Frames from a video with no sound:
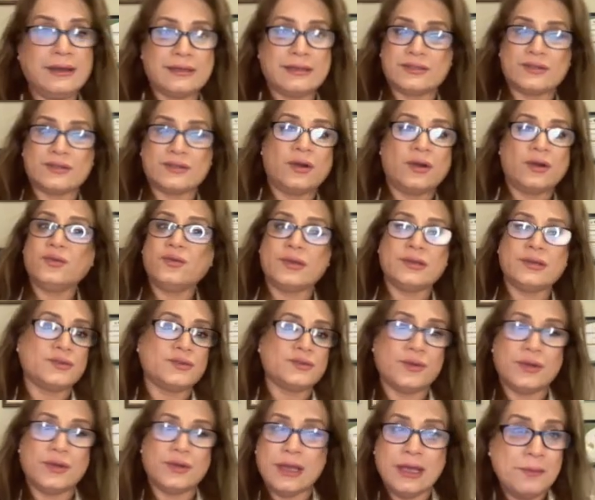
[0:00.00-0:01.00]
It's not going
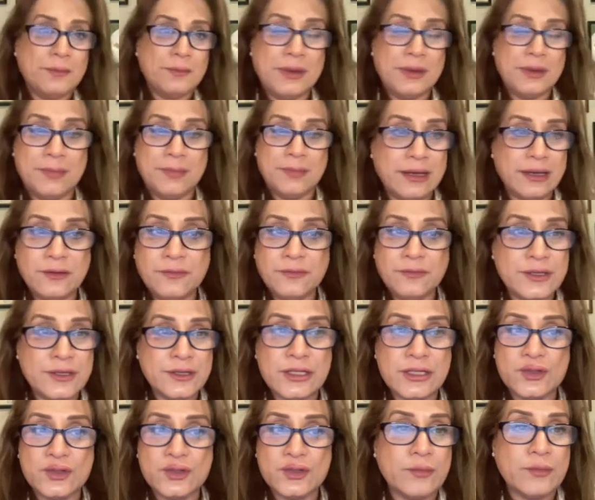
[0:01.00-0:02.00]
to be
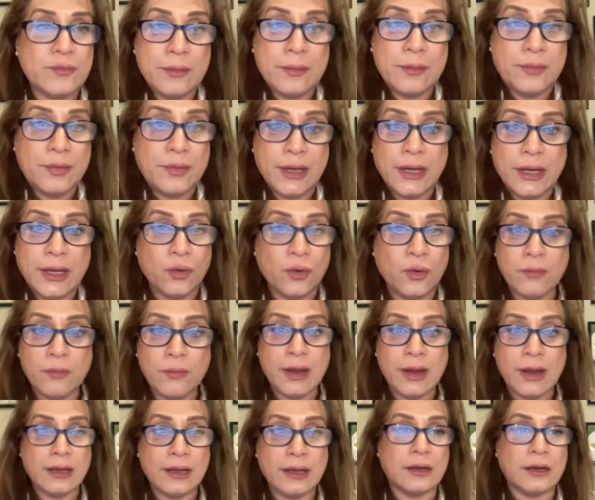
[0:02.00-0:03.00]
beneficial to my brain or
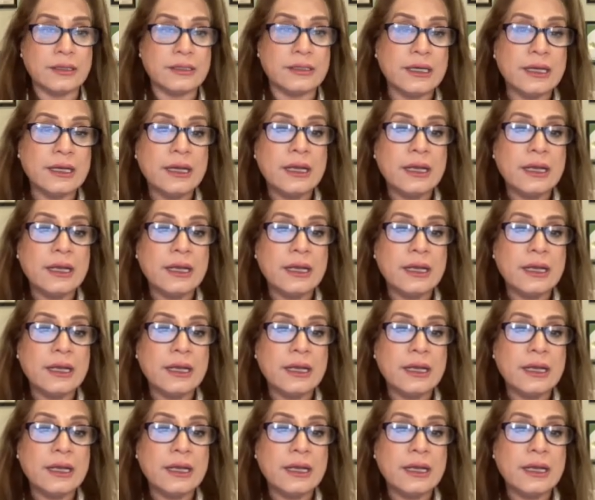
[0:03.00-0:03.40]
my heart.